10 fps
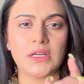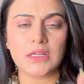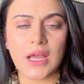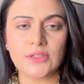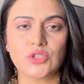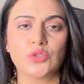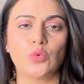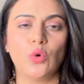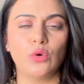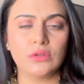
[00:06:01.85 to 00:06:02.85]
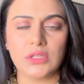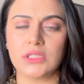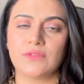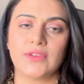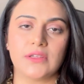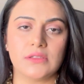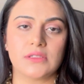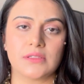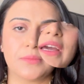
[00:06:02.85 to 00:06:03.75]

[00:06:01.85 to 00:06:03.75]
attached to all these fears?